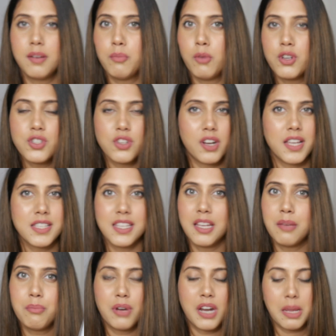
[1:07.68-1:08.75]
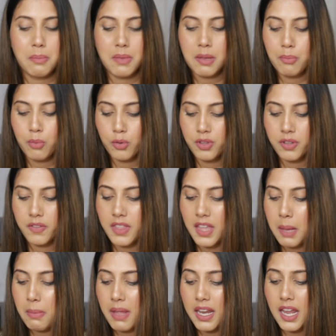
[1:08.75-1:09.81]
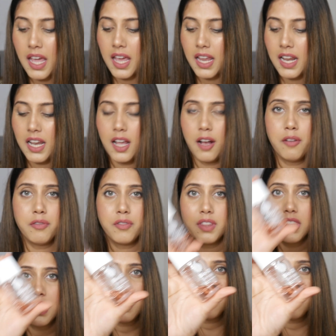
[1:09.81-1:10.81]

moisturizing and priming, both of them. And I love the